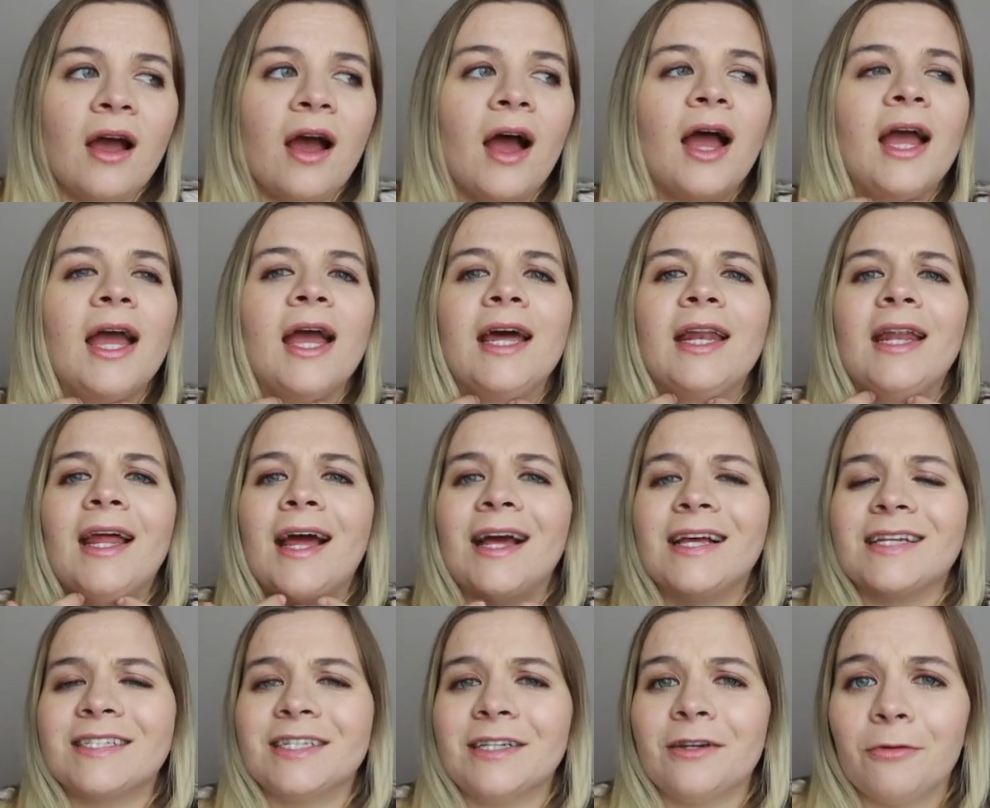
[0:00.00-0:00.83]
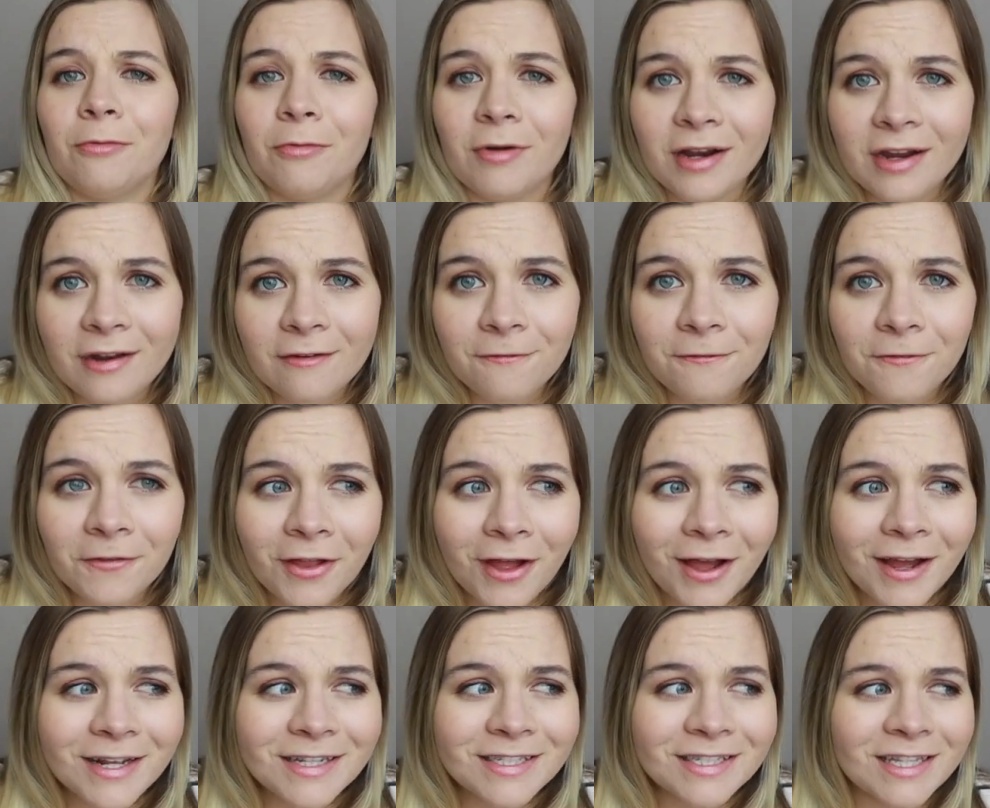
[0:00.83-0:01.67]
I had acid
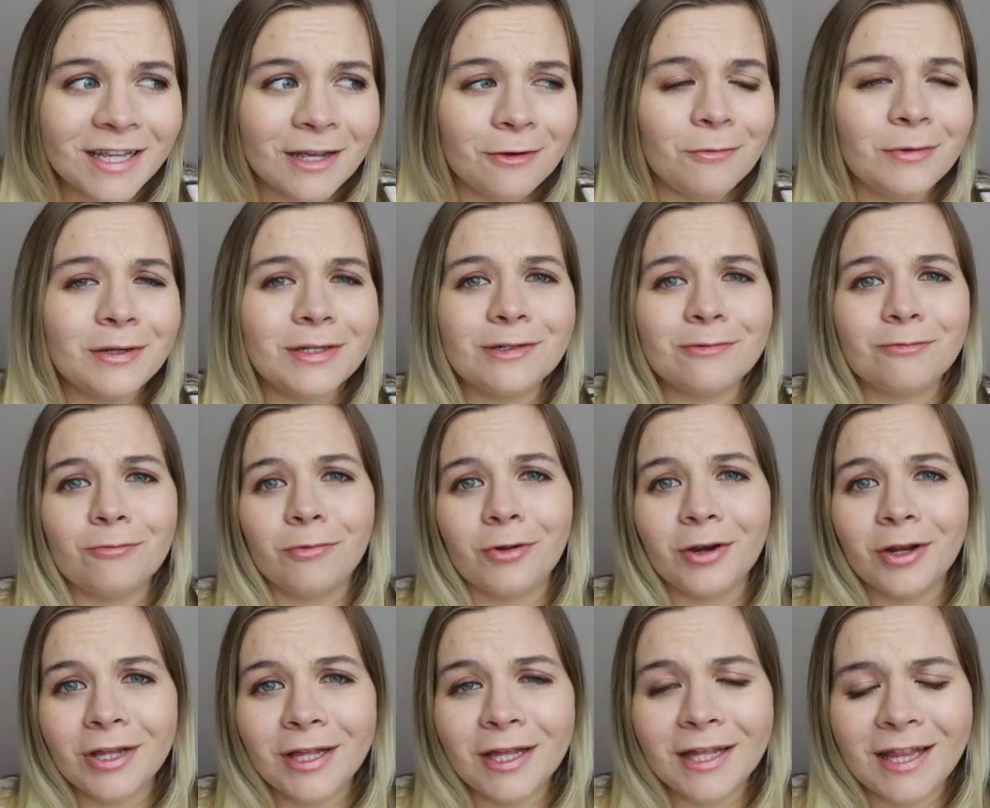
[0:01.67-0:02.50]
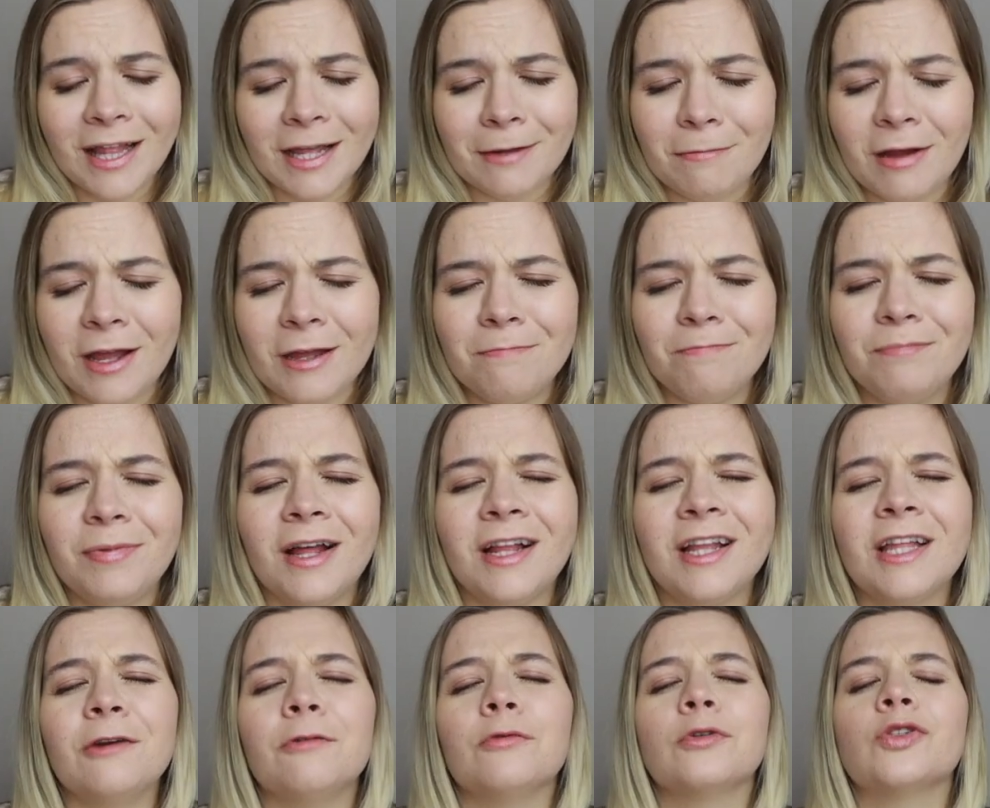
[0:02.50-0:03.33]
reflux. It was really like my
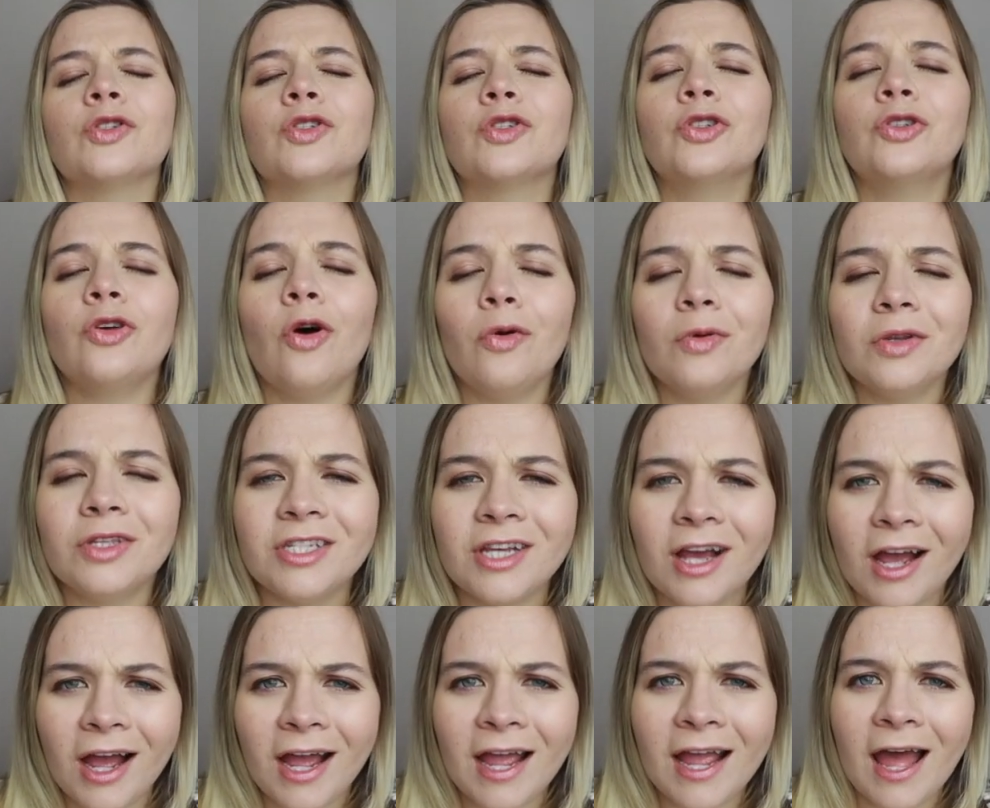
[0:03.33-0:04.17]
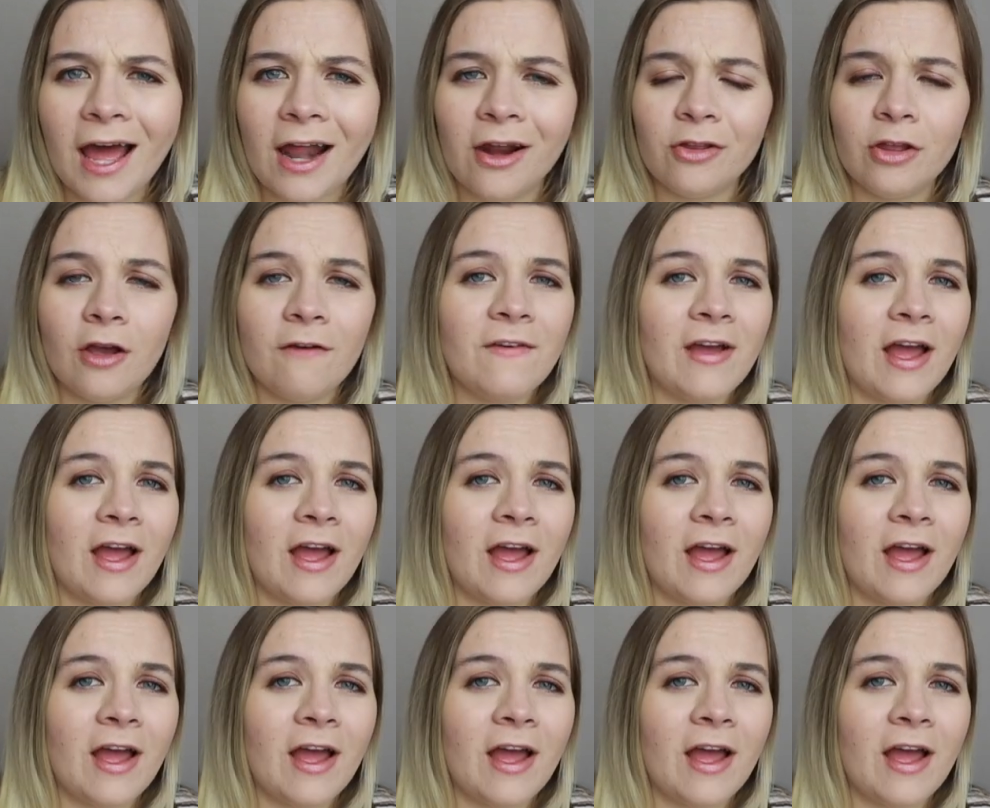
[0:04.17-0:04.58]
belly was so tight. I don't know,